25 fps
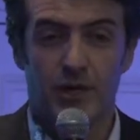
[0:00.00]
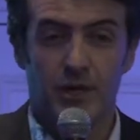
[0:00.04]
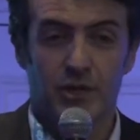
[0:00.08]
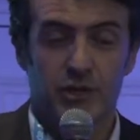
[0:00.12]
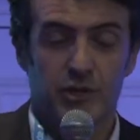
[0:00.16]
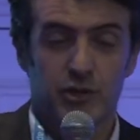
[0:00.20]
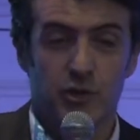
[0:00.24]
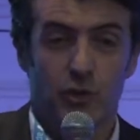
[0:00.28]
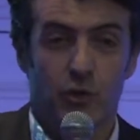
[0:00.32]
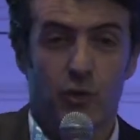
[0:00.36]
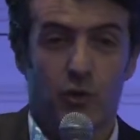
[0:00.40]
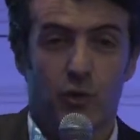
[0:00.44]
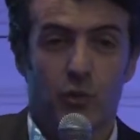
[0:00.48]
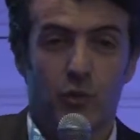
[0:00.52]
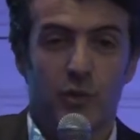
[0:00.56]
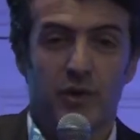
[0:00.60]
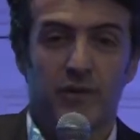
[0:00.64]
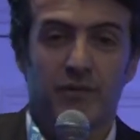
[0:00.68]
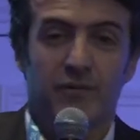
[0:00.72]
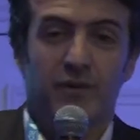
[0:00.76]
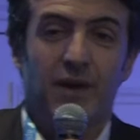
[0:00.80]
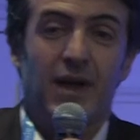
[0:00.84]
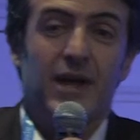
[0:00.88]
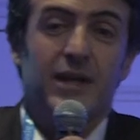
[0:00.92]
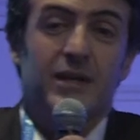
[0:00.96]
So we
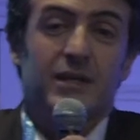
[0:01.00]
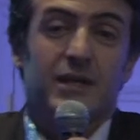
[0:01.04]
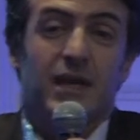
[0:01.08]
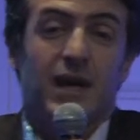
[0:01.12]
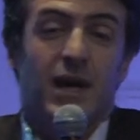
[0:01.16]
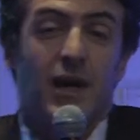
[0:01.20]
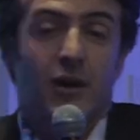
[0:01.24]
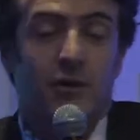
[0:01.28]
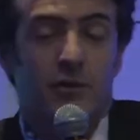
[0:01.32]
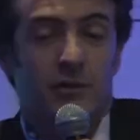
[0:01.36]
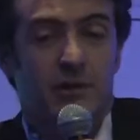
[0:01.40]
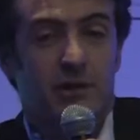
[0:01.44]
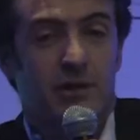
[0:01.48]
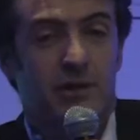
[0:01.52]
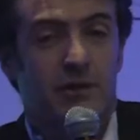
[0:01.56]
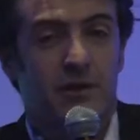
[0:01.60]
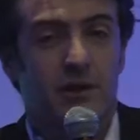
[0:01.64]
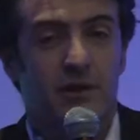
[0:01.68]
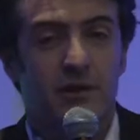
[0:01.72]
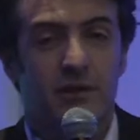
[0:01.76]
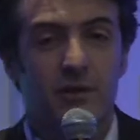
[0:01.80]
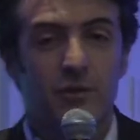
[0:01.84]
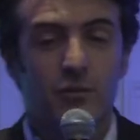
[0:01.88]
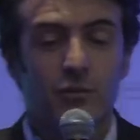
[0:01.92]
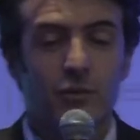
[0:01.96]
found out
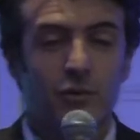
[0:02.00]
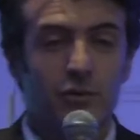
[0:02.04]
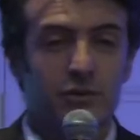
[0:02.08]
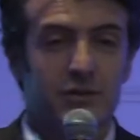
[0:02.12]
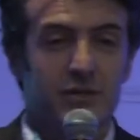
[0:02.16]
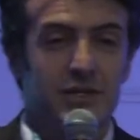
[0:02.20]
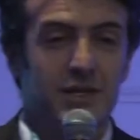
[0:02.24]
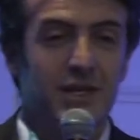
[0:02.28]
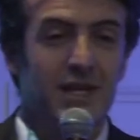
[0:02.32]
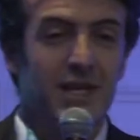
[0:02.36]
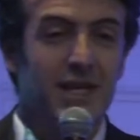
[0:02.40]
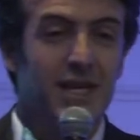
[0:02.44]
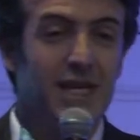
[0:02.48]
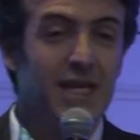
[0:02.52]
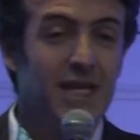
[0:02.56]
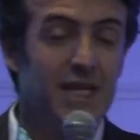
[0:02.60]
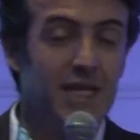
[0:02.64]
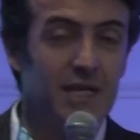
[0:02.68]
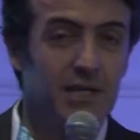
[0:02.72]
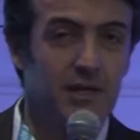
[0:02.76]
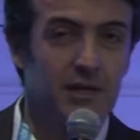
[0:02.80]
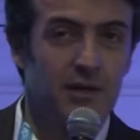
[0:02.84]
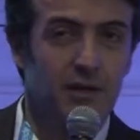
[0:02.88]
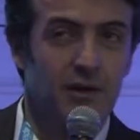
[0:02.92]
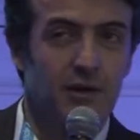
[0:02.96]
that there was a
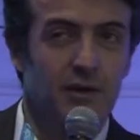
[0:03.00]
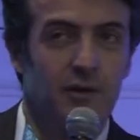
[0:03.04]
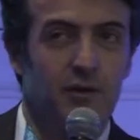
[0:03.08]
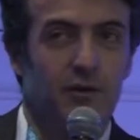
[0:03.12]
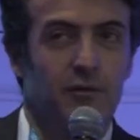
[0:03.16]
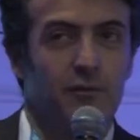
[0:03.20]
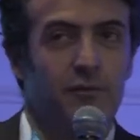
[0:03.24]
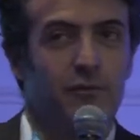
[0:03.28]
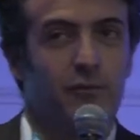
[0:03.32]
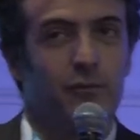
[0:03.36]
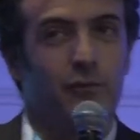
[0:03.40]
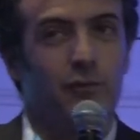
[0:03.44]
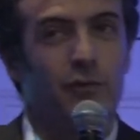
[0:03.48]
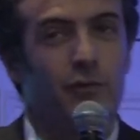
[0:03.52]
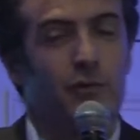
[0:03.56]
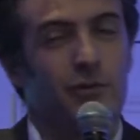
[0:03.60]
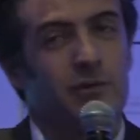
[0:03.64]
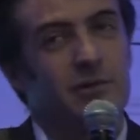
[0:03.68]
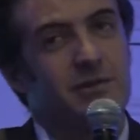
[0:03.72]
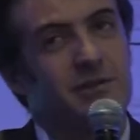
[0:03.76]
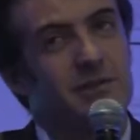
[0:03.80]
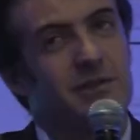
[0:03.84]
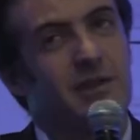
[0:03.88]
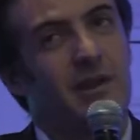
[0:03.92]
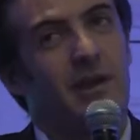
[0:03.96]
need for
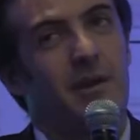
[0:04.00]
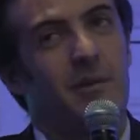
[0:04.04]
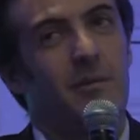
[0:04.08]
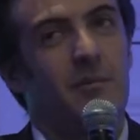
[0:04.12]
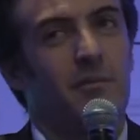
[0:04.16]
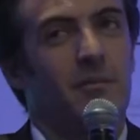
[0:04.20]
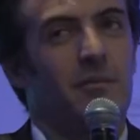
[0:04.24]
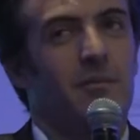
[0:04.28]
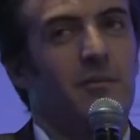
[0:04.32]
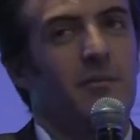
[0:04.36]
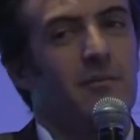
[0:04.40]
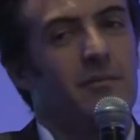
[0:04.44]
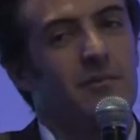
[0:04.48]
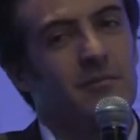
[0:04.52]
some